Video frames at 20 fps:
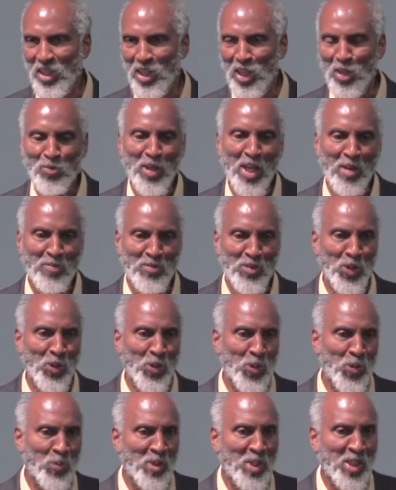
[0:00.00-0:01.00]
If we have
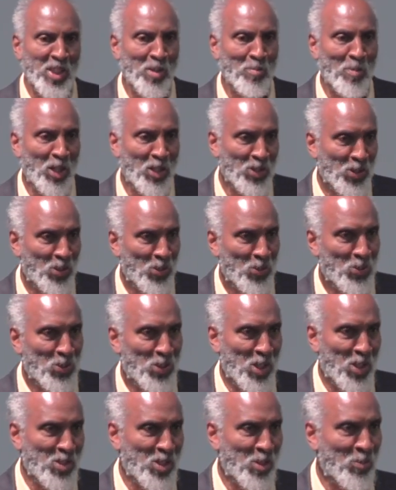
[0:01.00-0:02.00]
children, we think about a school
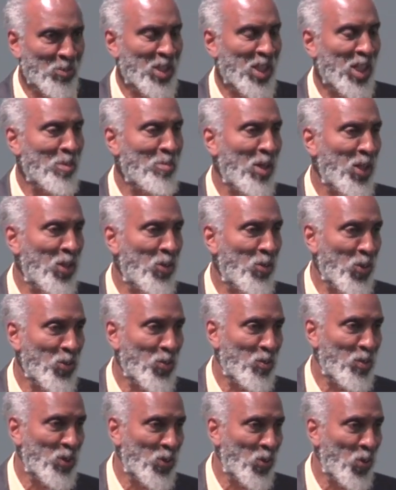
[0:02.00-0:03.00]
system, we think about a
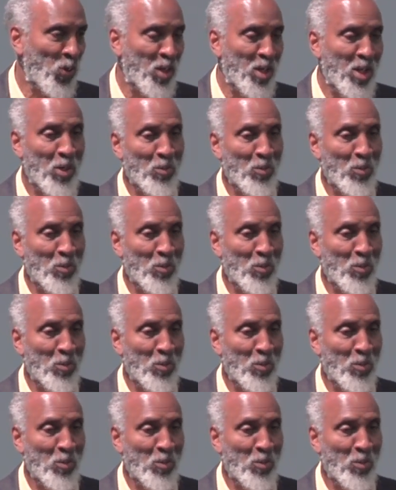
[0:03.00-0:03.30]
grocery store,